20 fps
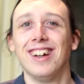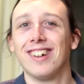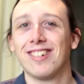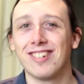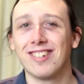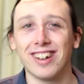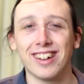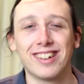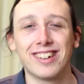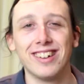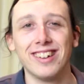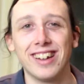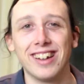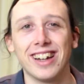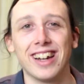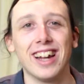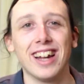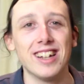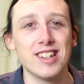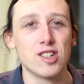
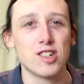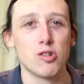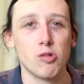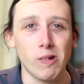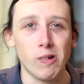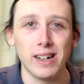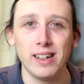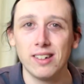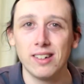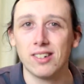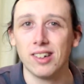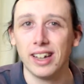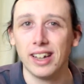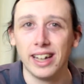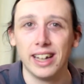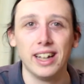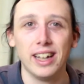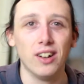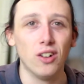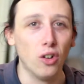Secondly, it's great to
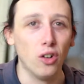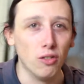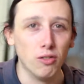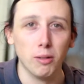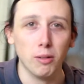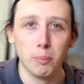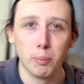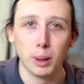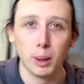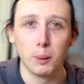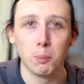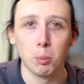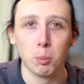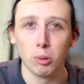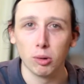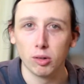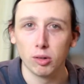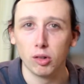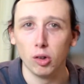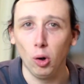hear other
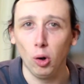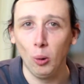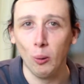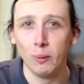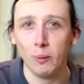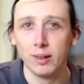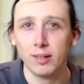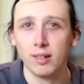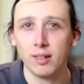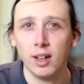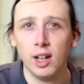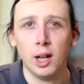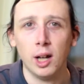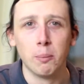people's stories,